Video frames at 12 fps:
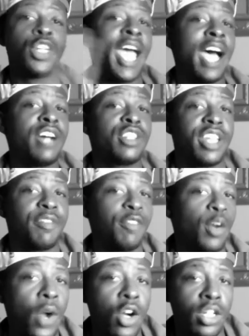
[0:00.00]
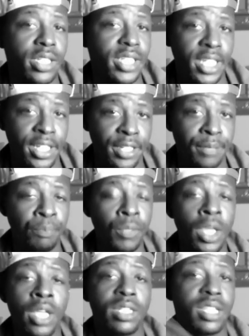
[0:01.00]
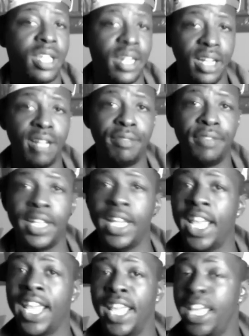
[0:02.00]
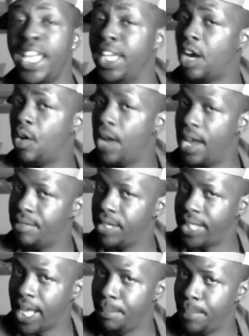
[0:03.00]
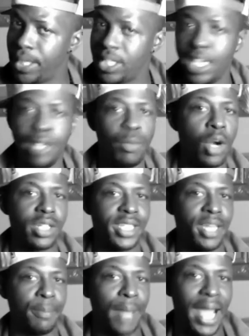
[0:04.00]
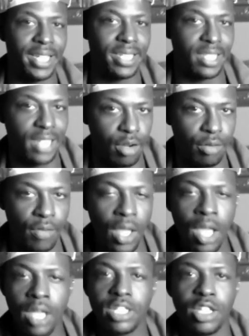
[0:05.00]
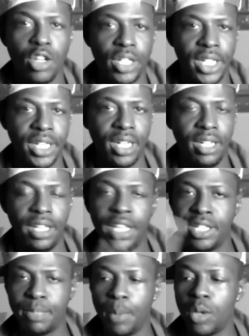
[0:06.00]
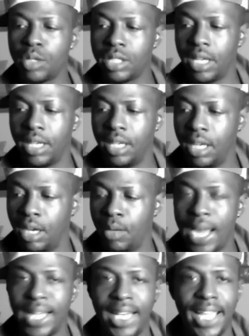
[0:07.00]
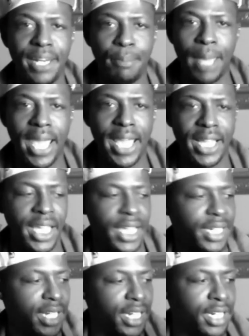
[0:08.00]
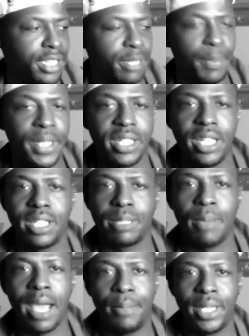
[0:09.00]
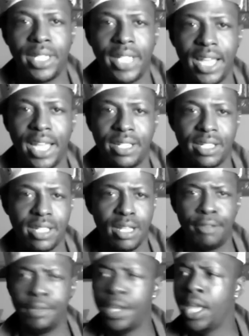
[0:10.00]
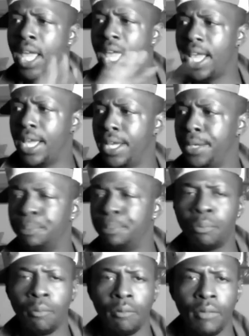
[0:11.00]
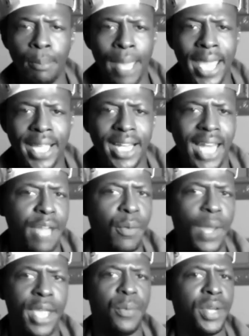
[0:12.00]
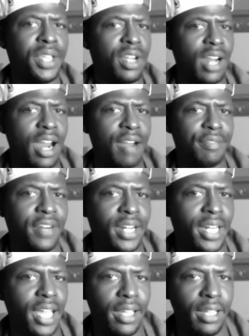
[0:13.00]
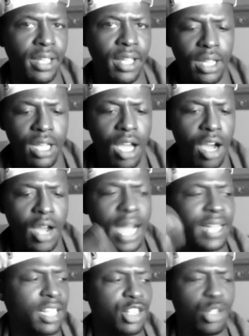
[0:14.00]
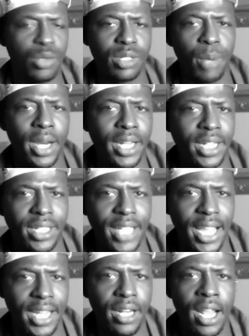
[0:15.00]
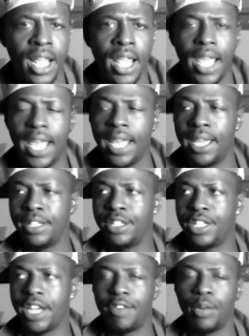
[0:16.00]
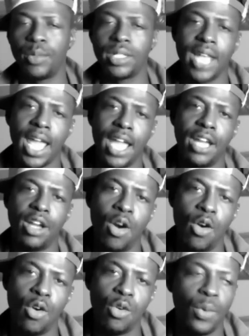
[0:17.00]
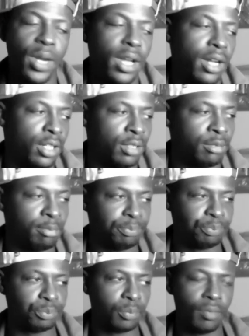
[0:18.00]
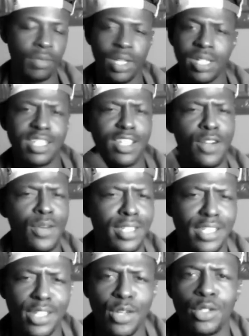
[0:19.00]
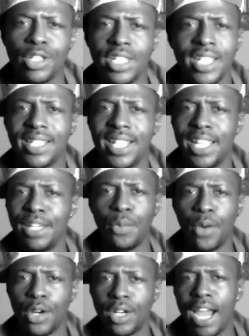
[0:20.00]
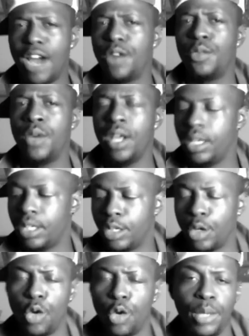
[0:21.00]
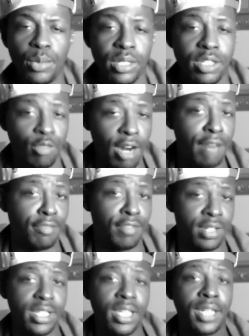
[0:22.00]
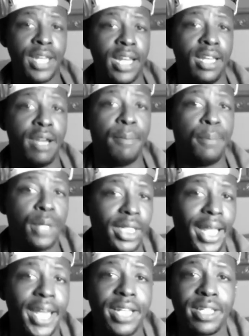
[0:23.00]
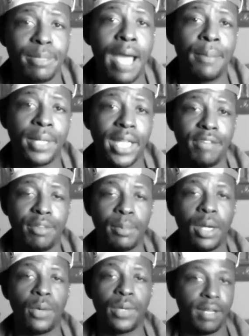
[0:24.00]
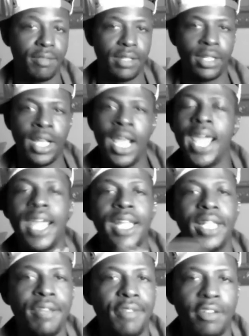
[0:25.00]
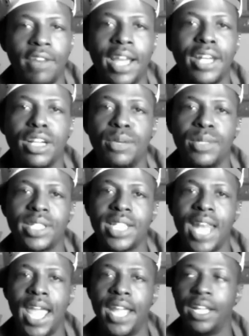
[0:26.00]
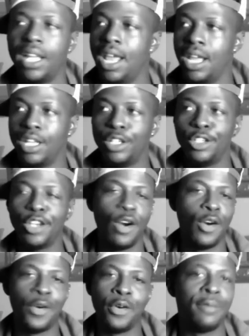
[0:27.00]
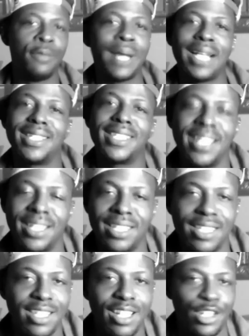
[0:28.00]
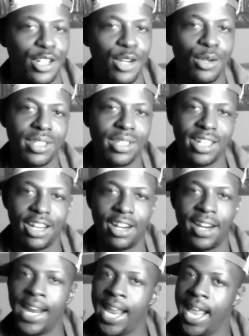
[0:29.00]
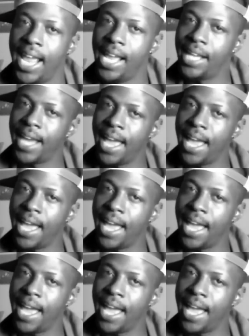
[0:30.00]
now Jeffrey walks in to the event and he don't have a date, bitch. He walks in by himself. So then he spoke to the little white lady, Maggie. Then he speak to his mom and dad and stuff. And Maggie like, wait, where your girlfriend at? Oh, I thought you was bringing a date. And Jeffrey was like, oh, well, so-and-so just didn't work out. You know, he was referencing that little book that his mama gave him or whatever. And then Veronica was like, no, my son's a jokester. And I